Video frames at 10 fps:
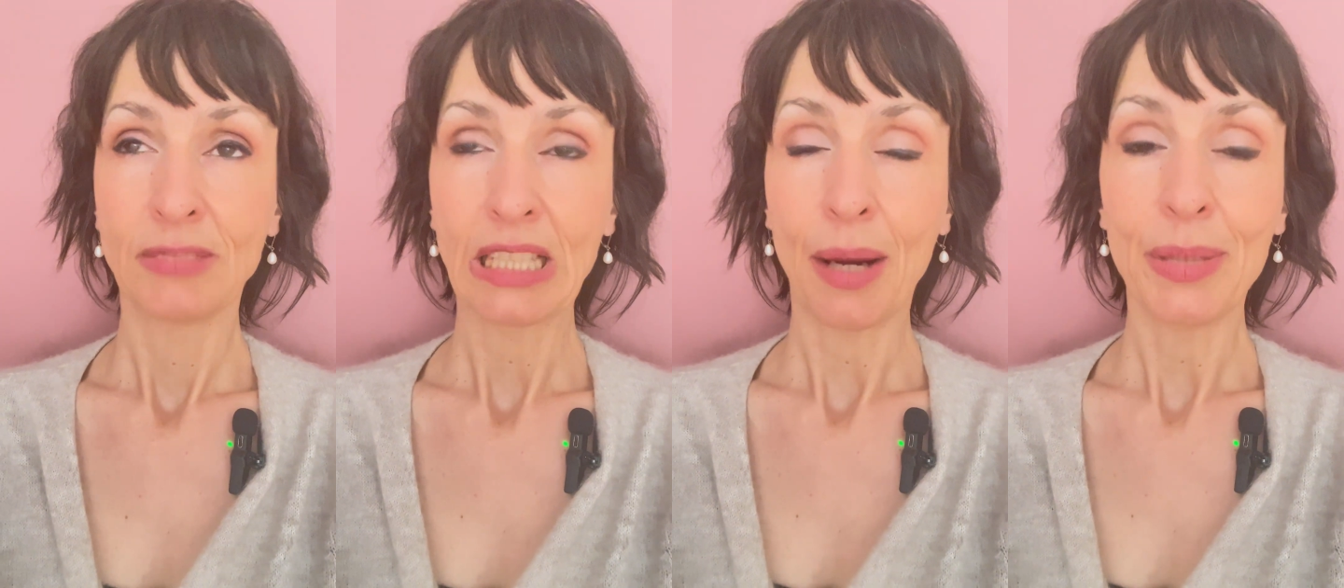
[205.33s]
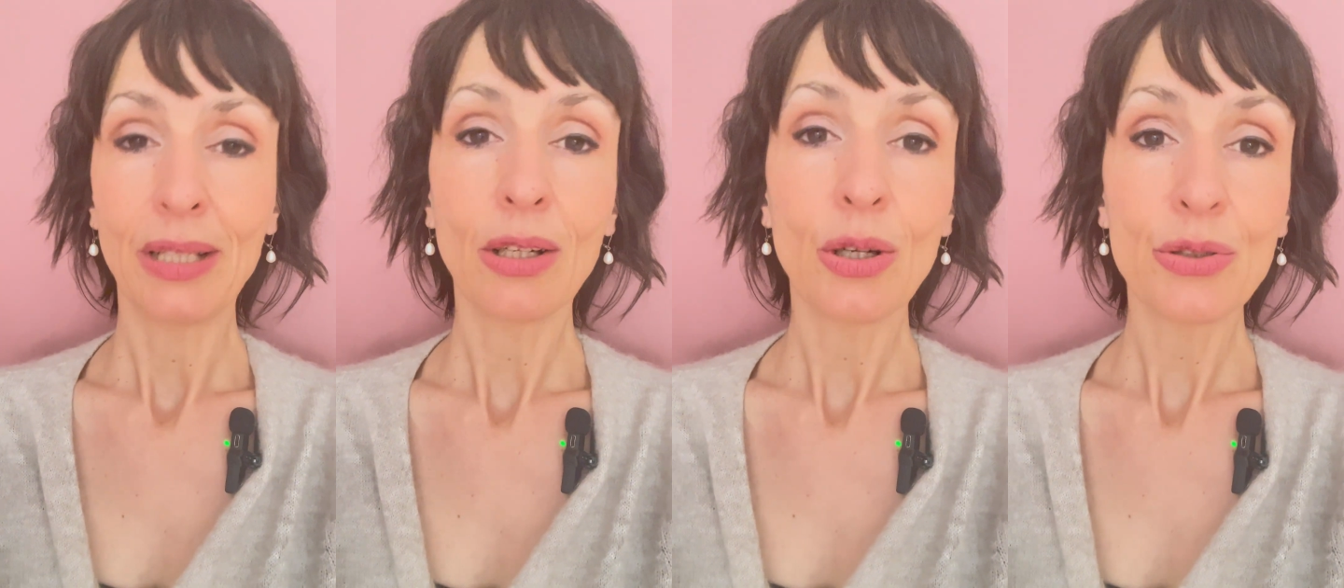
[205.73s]
coming
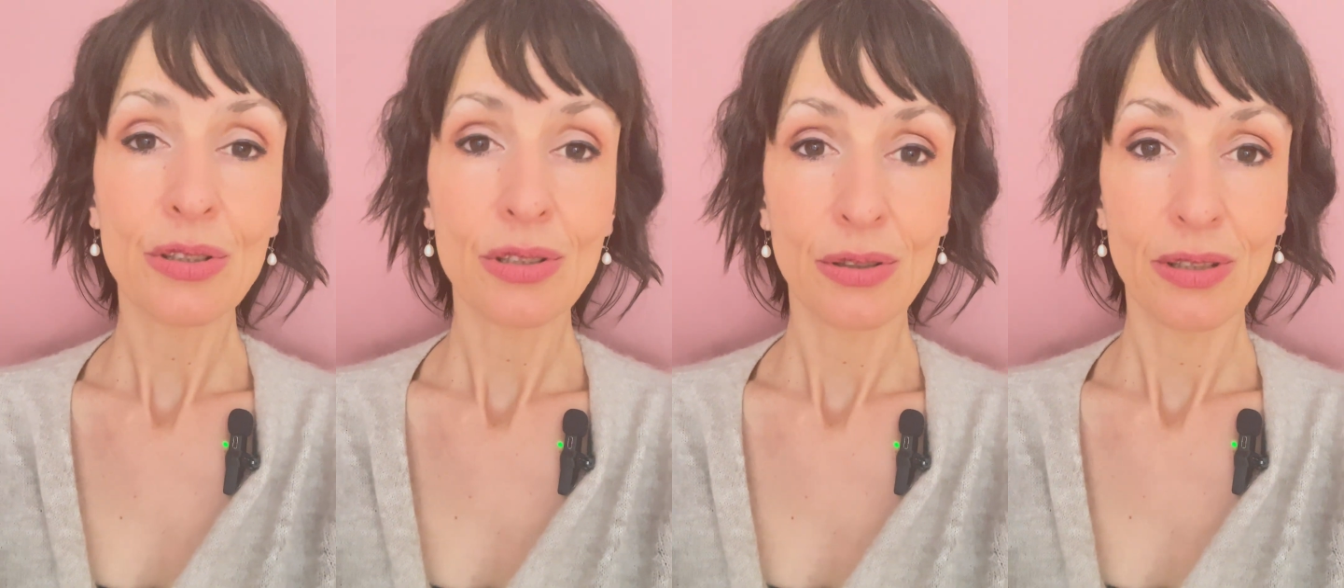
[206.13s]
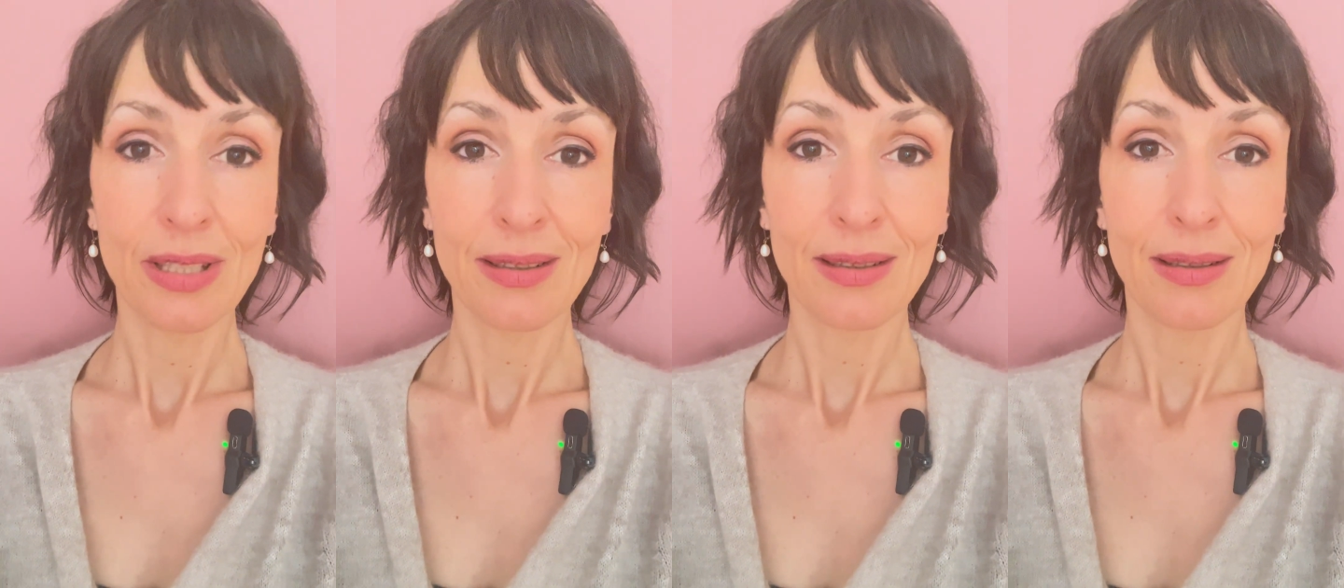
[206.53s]
closer to
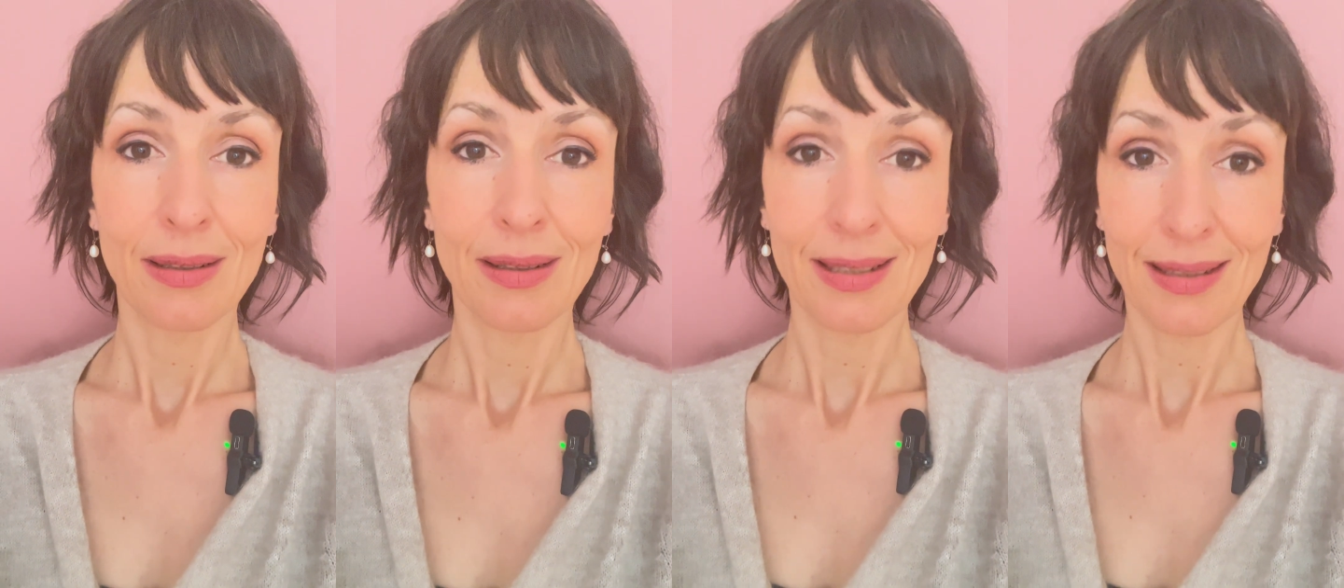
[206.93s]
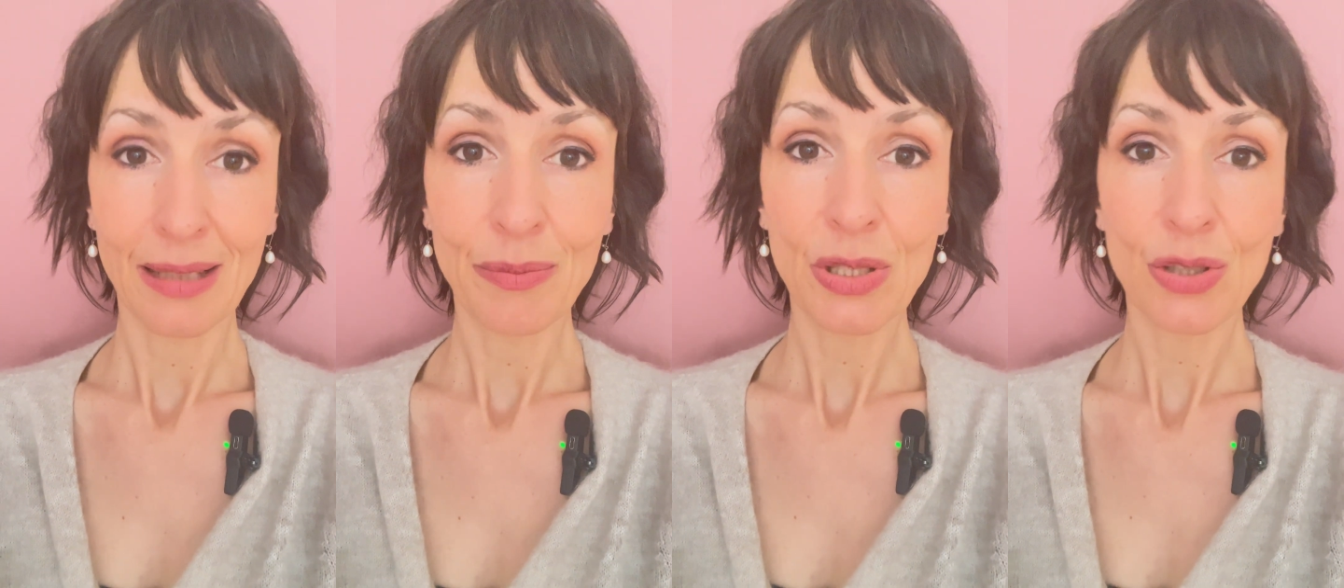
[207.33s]
this
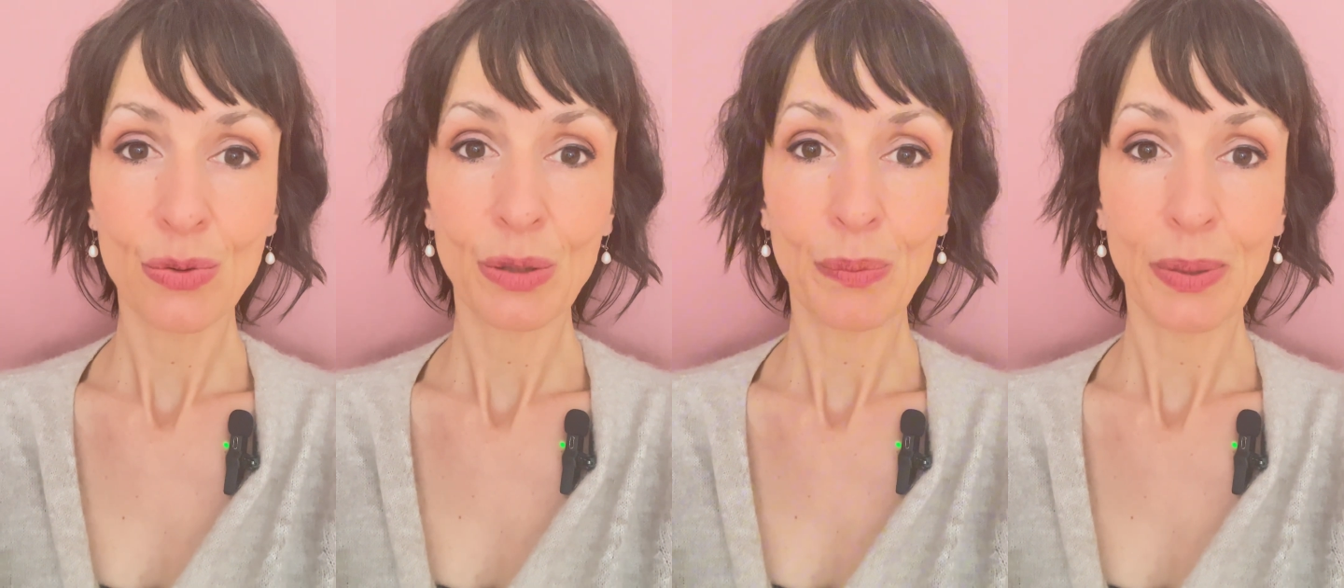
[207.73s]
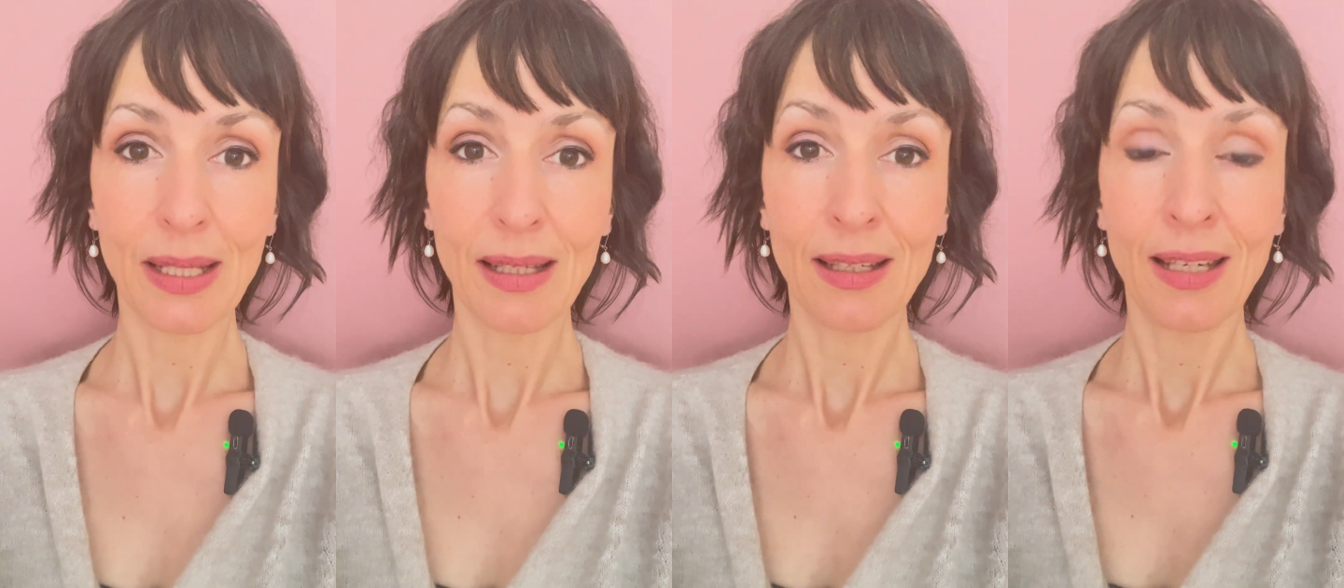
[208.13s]
image, would
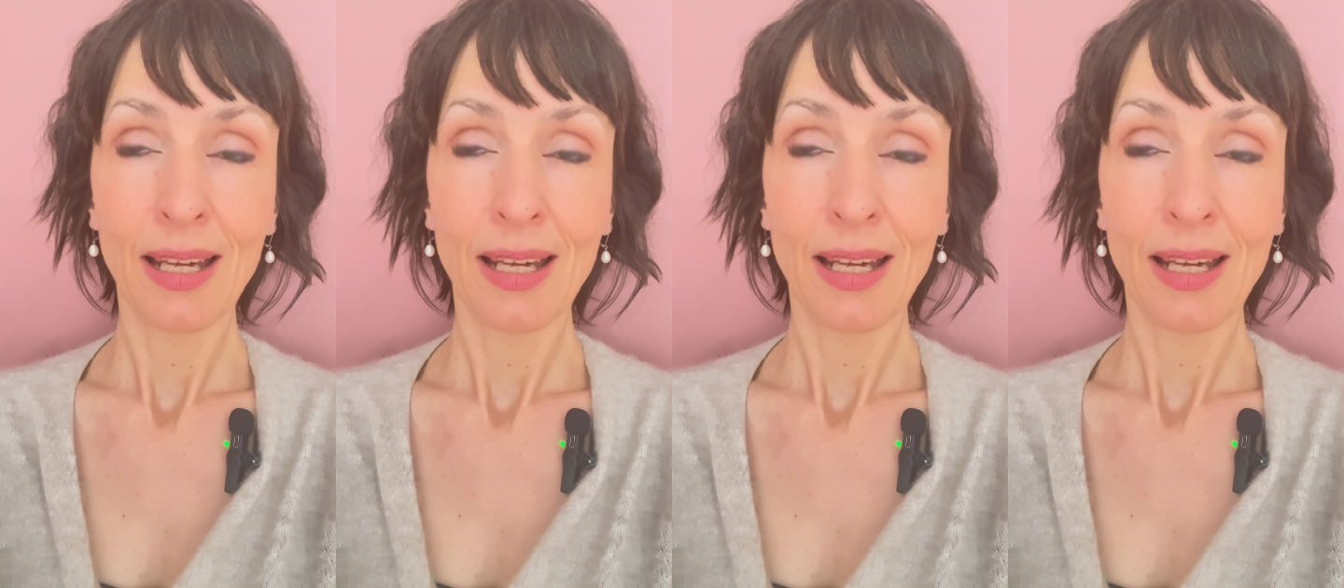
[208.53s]
be,